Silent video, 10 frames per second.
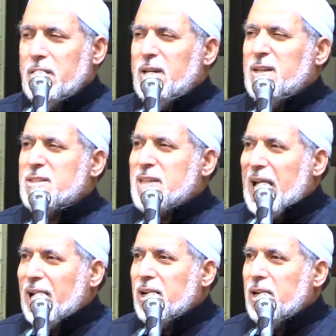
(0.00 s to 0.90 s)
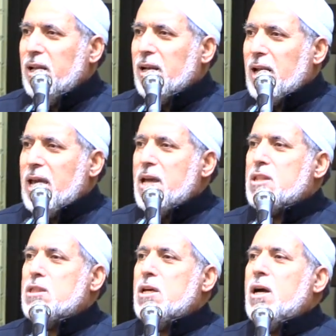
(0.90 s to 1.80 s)
exactly
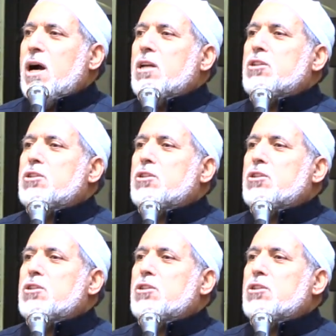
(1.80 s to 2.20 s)
like they are